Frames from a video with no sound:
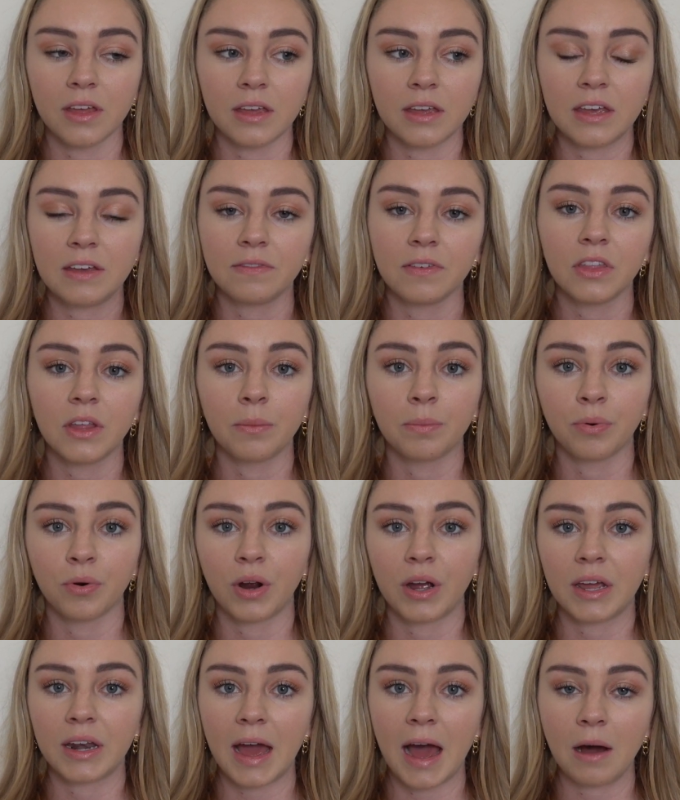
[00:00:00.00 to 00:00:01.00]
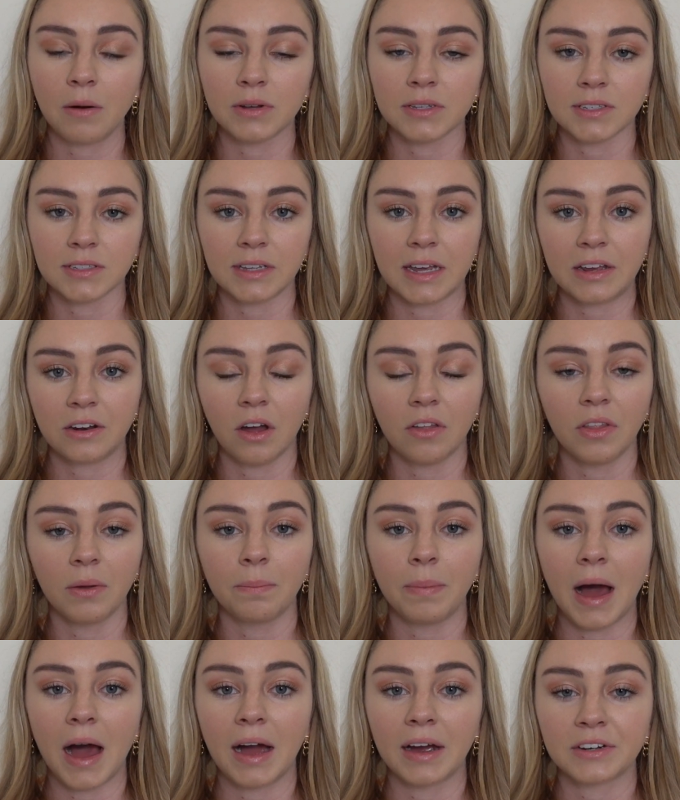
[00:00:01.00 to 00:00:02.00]
even the print, how it's laid on the
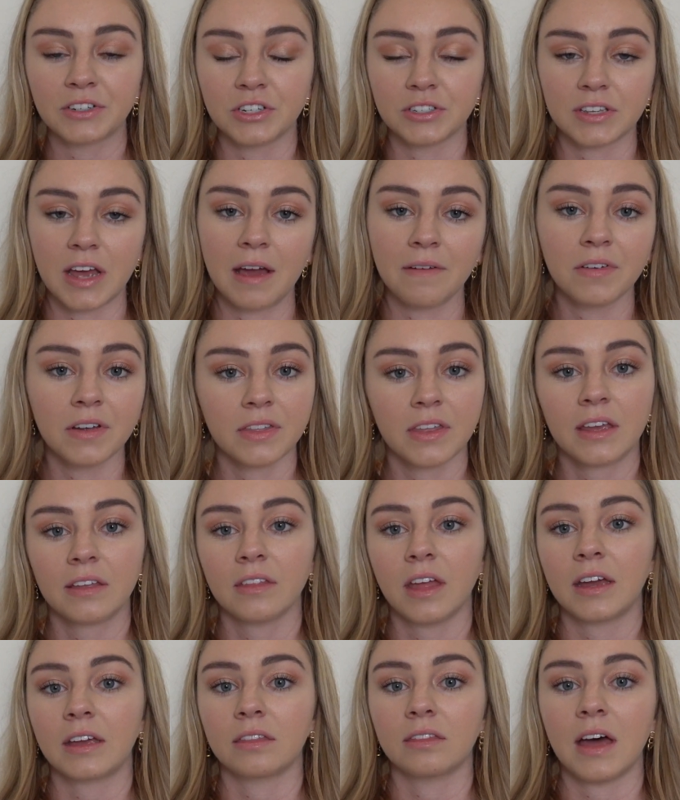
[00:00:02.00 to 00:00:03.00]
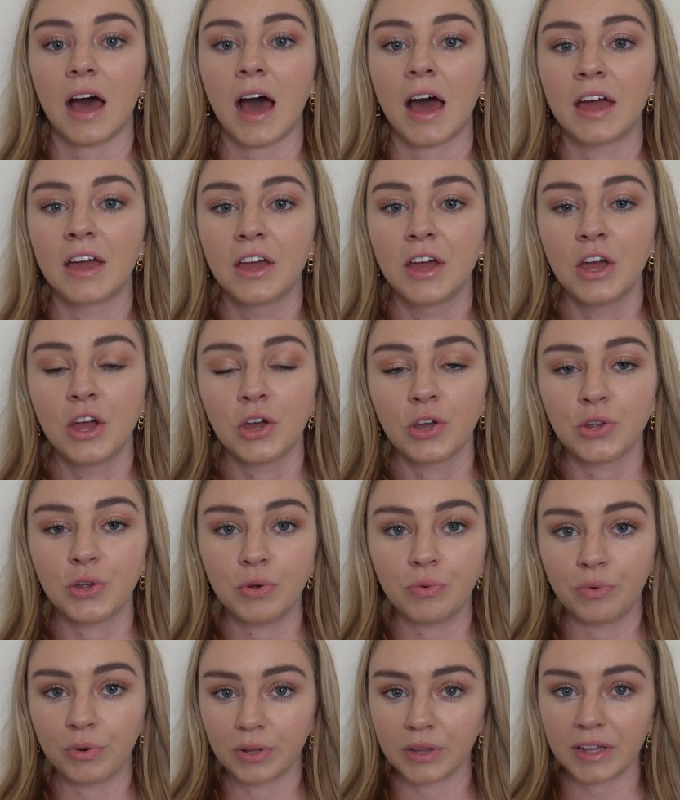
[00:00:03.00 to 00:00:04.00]
bag, just everything like that
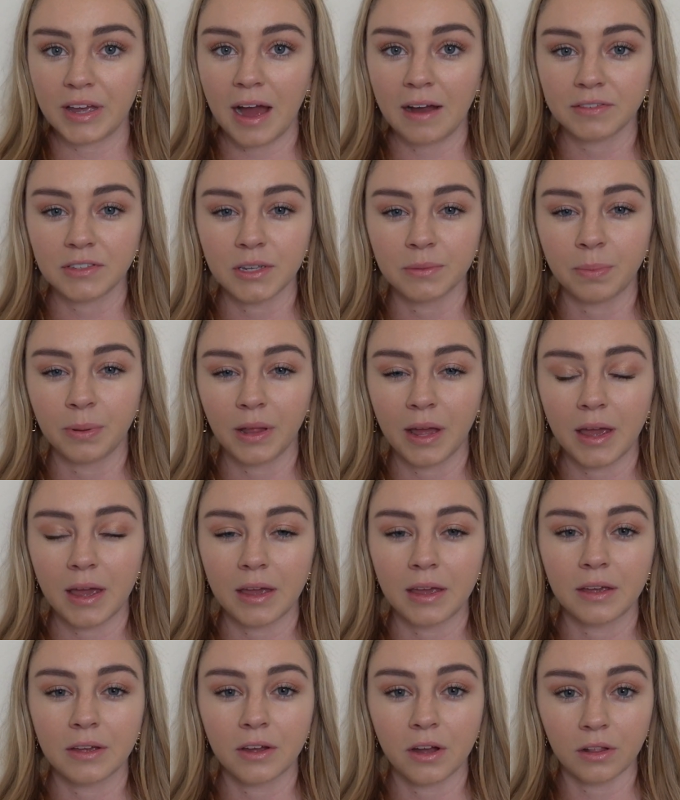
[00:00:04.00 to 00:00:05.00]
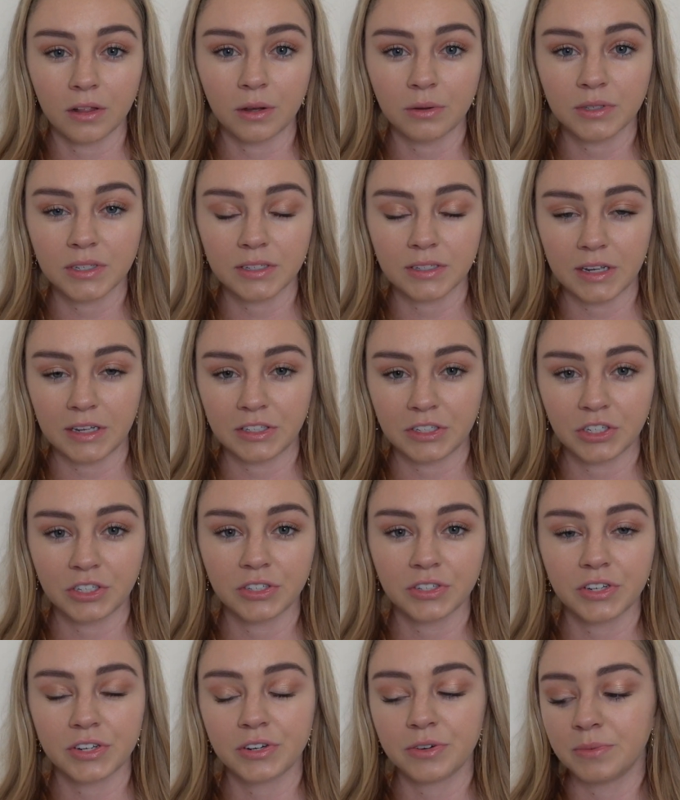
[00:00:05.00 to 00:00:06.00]
you really have to pay close
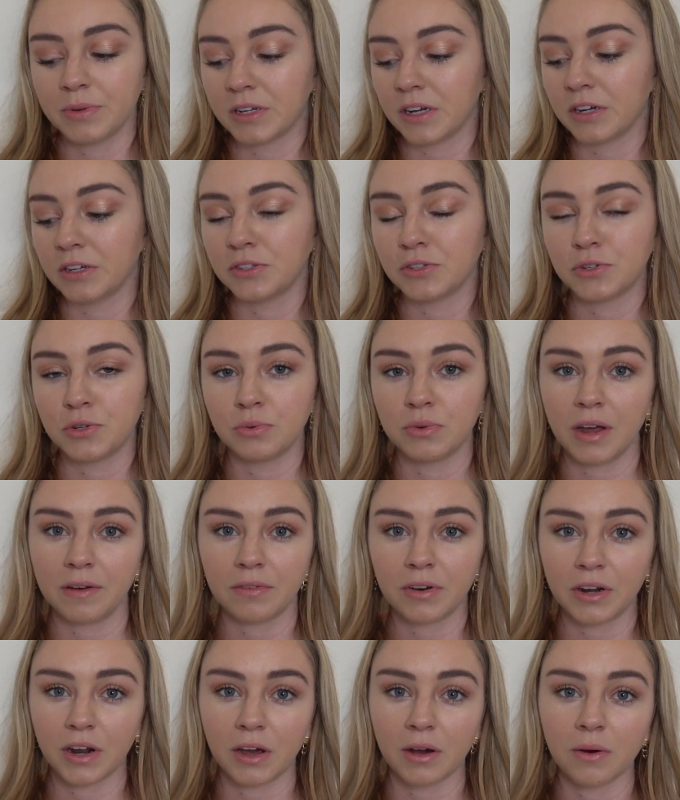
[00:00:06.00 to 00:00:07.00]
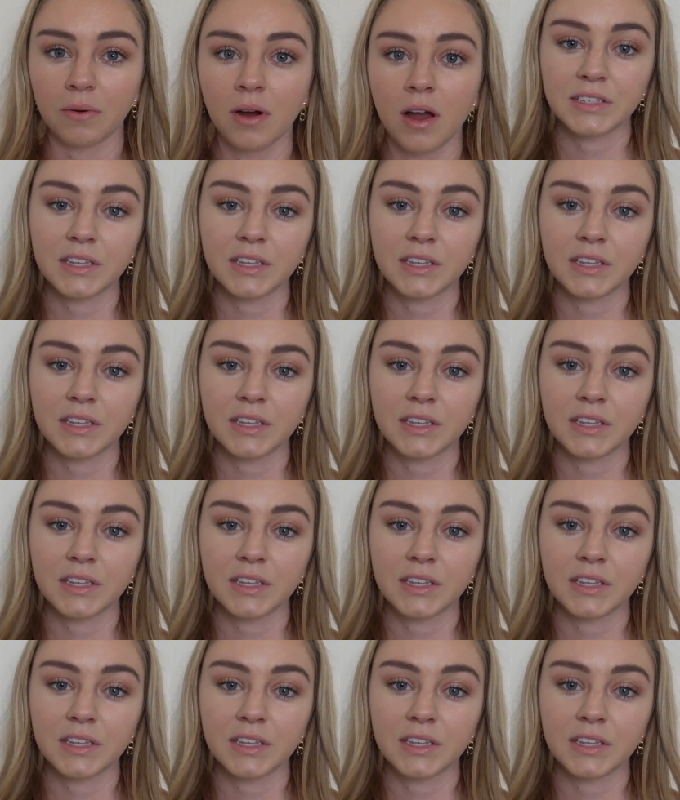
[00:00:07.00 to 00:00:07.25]
attention to, because you never know.